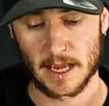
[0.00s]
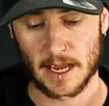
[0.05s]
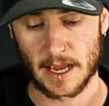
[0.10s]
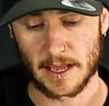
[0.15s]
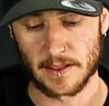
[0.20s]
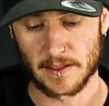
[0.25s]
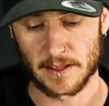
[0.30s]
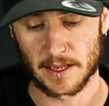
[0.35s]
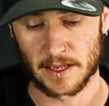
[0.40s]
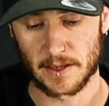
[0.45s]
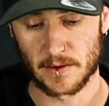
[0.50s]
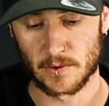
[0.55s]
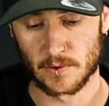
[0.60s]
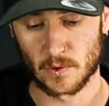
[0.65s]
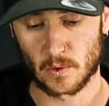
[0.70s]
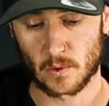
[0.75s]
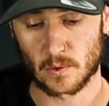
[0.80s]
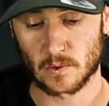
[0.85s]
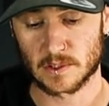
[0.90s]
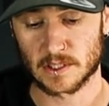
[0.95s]
And
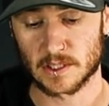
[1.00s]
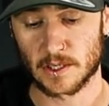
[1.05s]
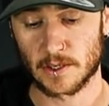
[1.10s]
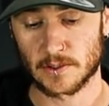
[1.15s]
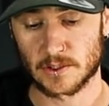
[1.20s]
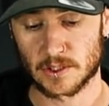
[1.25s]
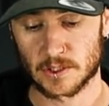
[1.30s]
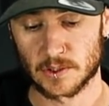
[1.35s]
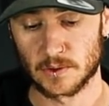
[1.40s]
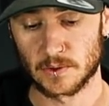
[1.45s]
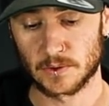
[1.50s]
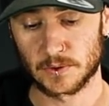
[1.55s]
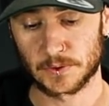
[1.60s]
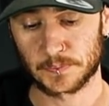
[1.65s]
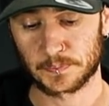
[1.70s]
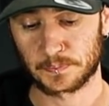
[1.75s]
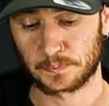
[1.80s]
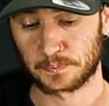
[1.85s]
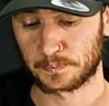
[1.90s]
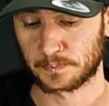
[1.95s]
then also
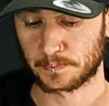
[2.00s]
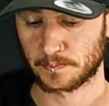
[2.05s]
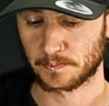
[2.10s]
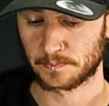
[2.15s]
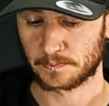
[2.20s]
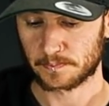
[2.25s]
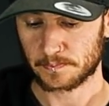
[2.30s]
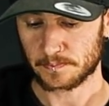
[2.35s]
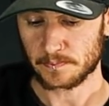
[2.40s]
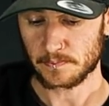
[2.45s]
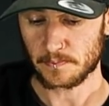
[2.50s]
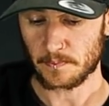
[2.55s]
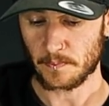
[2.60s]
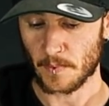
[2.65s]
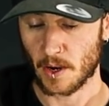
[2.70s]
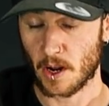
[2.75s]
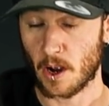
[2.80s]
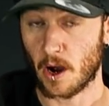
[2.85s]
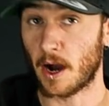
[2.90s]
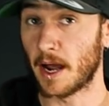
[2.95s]
too,
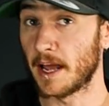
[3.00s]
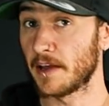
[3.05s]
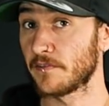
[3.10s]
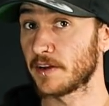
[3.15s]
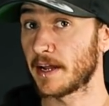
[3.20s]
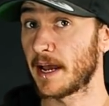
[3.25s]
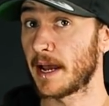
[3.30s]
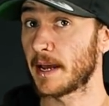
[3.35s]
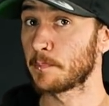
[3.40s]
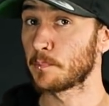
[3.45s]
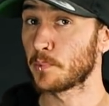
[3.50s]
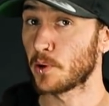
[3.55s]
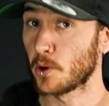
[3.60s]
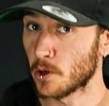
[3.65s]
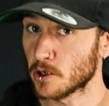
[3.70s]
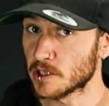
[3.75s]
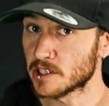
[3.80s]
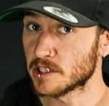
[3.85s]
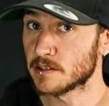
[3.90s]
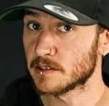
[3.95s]
I haven't had
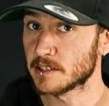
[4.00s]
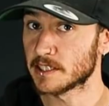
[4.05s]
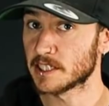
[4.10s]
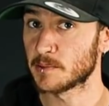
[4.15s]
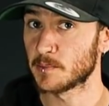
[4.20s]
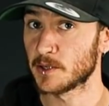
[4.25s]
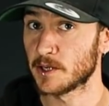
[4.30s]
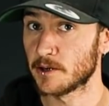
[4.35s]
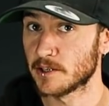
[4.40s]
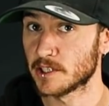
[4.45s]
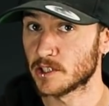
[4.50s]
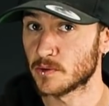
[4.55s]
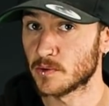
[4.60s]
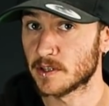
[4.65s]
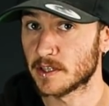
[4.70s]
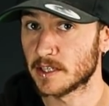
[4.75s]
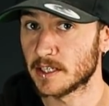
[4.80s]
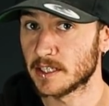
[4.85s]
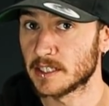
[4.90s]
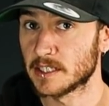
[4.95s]
personal experience
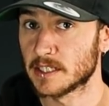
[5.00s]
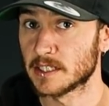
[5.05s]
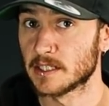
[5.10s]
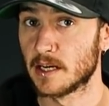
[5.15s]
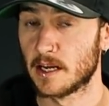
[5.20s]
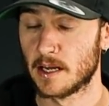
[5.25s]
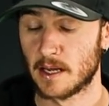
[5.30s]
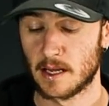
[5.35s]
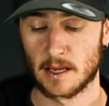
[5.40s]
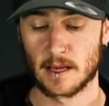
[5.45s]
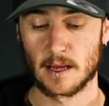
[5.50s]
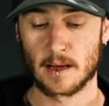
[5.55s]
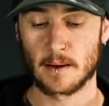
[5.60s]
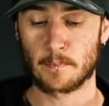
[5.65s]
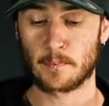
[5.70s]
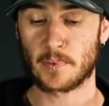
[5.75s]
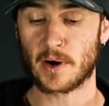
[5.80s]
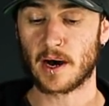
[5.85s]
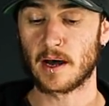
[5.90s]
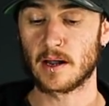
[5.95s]
with this,
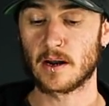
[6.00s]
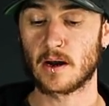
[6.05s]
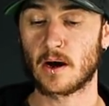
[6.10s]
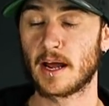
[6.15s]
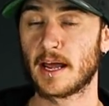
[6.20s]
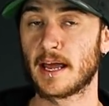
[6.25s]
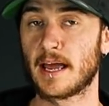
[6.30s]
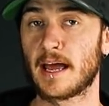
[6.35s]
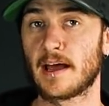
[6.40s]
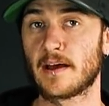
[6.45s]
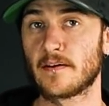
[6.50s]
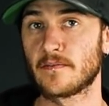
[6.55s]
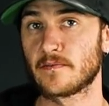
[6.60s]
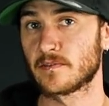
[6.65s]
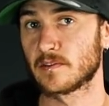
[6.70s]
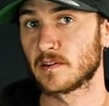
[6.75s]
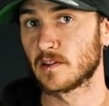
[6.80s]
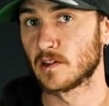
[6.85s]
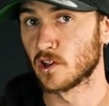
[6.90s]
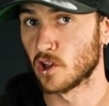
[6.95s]
but I
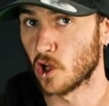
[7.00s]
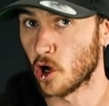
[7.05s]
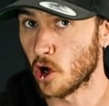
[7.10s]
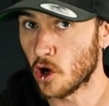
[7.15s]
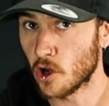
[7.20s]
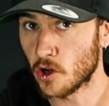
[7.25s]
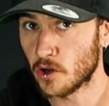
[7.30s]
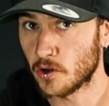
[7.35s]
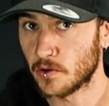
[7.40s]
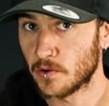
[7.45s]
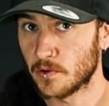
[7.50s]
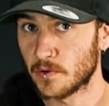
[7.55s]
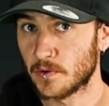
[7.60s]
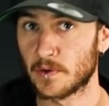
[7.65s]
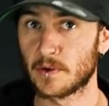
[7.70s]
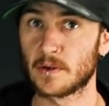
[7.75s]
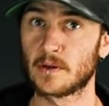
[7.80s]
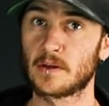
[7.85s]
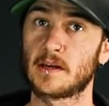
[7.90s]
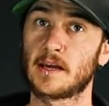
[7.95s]
have learnt,
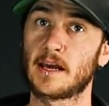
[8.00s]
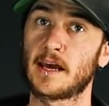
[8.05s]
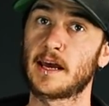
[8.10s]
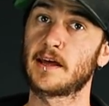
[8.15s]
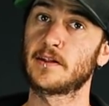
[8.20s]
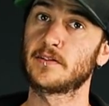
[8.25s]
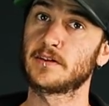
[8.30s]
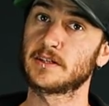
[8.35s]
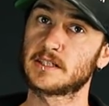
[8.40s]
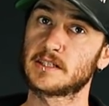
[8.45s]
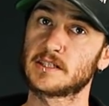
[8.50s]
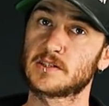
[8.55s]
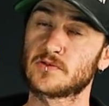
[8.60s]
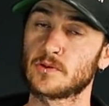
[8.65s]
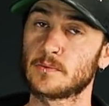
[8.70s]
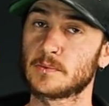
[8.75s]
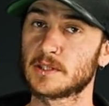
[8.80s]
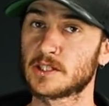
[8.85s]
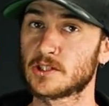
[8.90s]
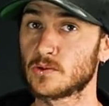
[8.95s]
and this is
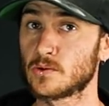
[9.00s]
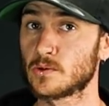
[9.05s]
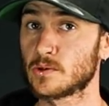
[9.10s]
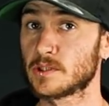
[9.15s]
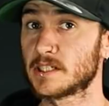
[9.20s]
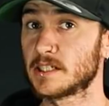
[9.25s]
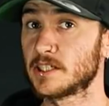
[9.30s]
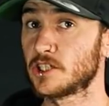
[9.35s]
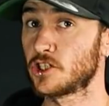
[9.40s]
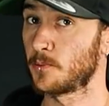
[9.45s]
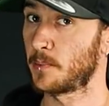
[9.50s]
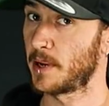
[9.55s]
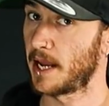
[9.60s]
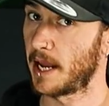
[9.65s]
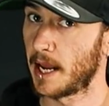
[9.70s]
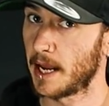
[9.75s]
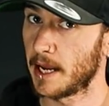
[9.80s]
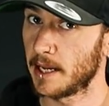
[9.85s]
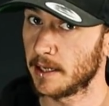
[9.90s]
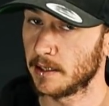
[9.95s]
from a source in
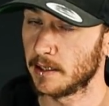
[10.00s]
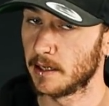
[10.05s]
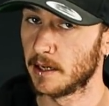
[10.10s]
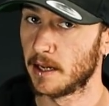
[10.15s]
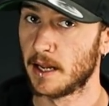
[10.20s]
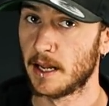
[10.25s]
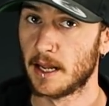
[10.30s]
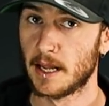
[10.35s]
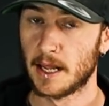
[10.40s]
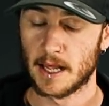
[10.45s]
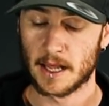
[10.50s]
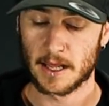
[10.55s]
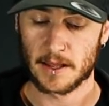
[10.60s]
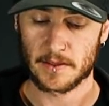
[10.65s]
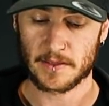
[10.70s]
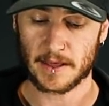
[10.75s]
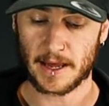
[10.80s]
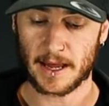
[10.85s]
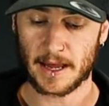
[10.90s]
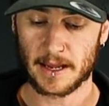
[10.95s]
Japan,
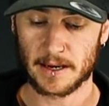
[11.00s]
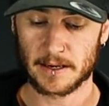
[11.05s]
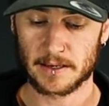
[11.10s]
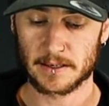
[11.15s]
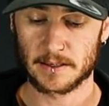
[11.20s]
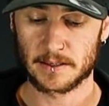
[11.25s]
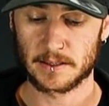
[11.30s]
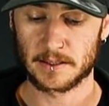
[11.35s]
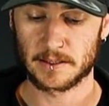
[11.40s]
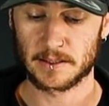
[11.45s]
that